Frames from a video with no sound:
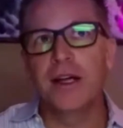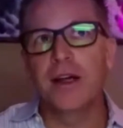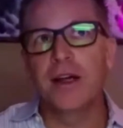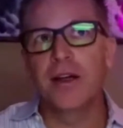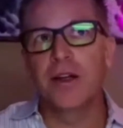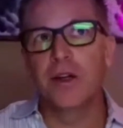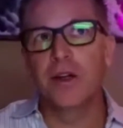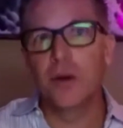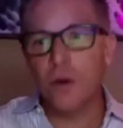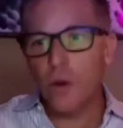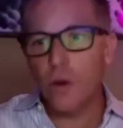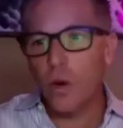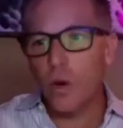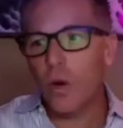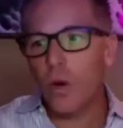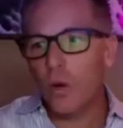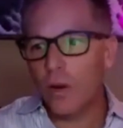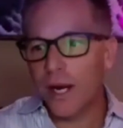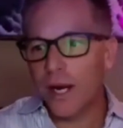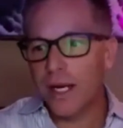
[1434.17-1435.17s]
your
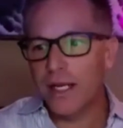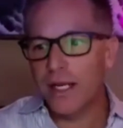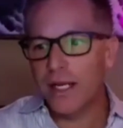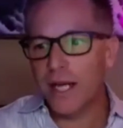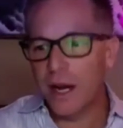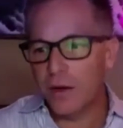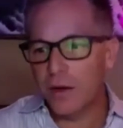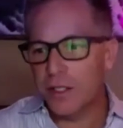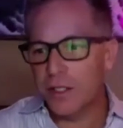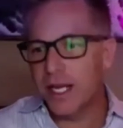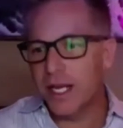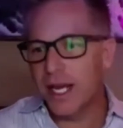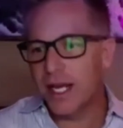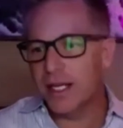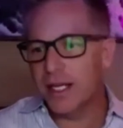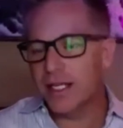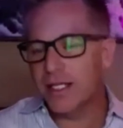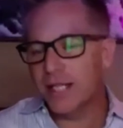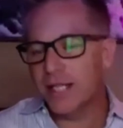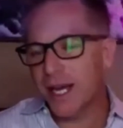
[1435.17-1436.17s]
goal right now today
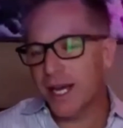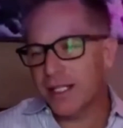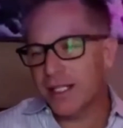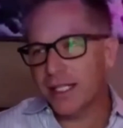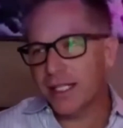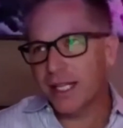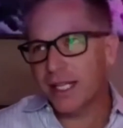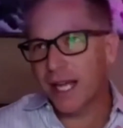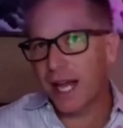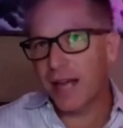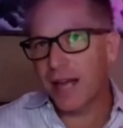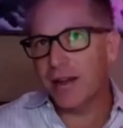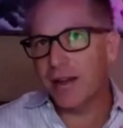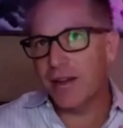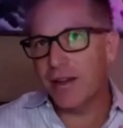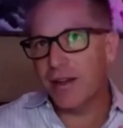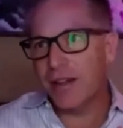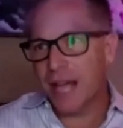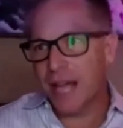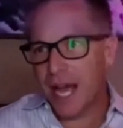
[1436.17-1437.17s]
is not to get
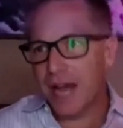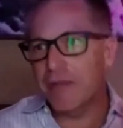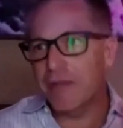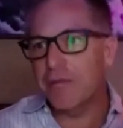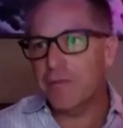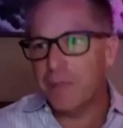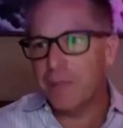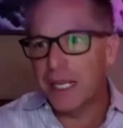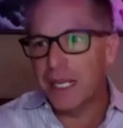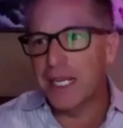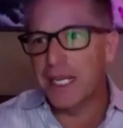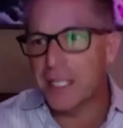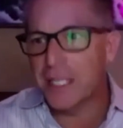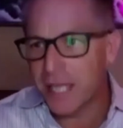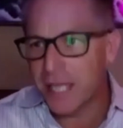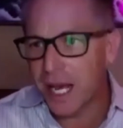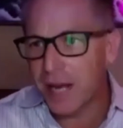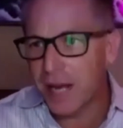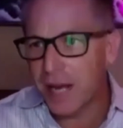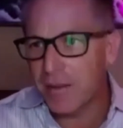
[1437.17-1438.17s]
that piece
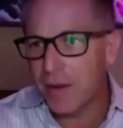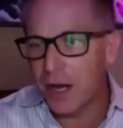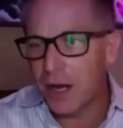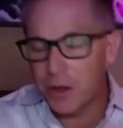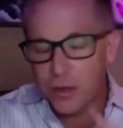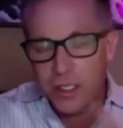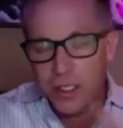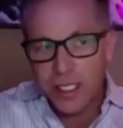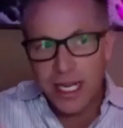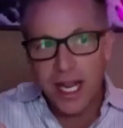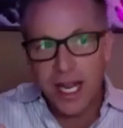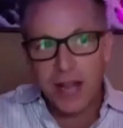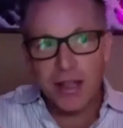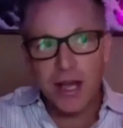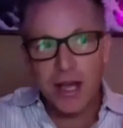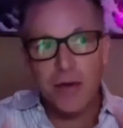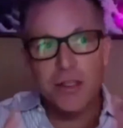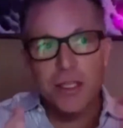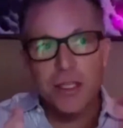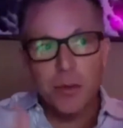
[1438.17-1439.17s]
yet. Understand
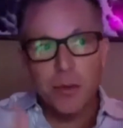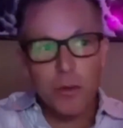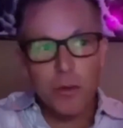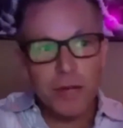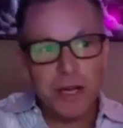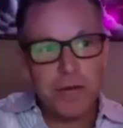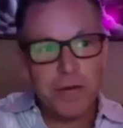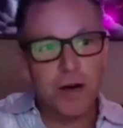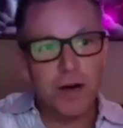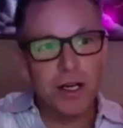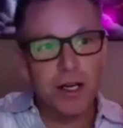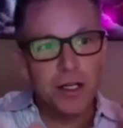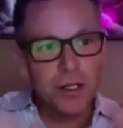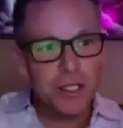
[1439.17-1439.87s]
that someone like Fred, you